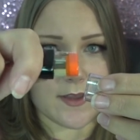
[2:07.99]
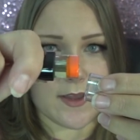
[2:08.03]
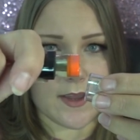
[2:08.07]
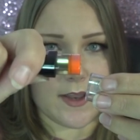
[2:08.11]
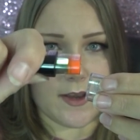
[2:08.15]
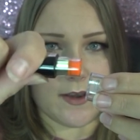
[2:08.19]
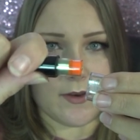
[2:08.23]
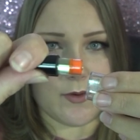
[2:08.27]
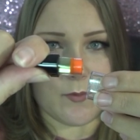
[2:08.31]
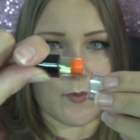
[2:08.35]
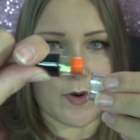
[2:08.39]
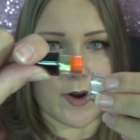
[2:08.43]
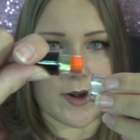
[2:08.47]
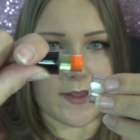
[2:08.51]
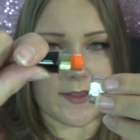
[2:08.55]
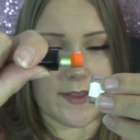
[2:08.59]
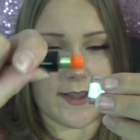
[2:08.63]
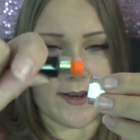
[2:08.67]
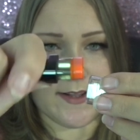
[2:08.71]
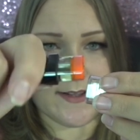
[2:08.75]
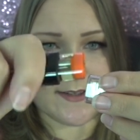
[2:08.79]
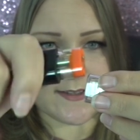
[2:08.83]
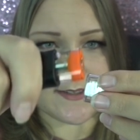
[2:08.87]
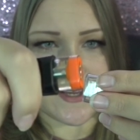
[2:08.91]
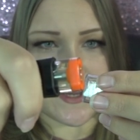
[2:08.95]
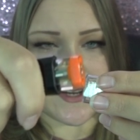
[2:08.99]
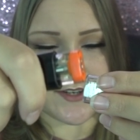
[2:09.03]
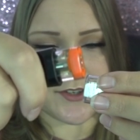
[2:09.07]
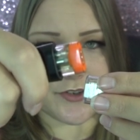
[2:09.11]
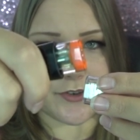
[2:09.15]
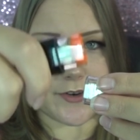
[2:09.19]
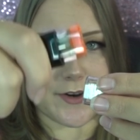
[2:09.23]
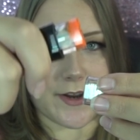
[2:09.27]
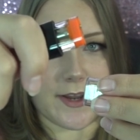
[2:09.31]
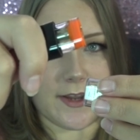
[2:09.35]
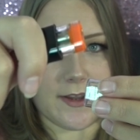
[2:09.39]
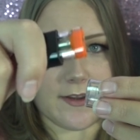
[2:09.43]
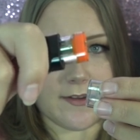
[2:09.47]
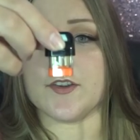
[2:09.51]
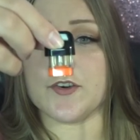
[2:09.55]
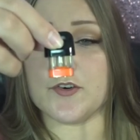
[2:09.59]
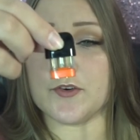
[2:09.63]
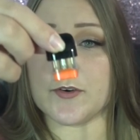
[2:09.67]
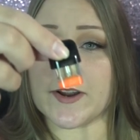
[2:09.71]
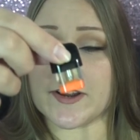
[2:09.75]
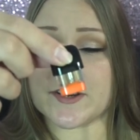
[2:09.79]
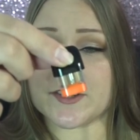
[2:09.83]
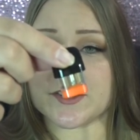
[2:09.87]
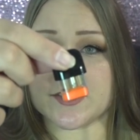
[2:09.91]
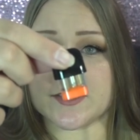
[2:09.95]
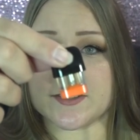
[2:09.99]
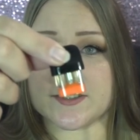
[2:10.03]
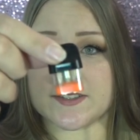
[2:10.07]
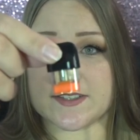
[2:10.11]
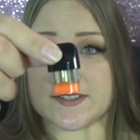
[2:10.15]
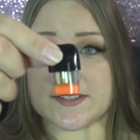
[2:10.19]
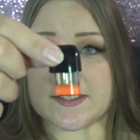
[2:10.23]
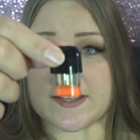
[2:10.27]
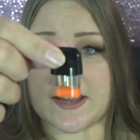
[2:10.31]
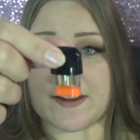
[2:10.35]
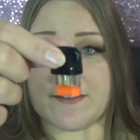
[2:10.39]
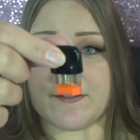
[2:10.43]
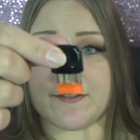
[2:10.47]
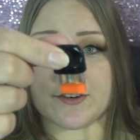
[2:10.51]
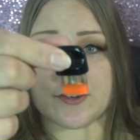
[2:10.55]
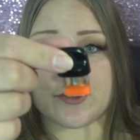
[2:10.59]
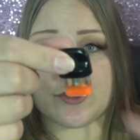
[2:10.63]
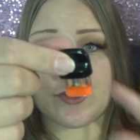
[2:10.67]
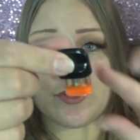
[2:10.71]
and you want to let it saturate. The directions that say for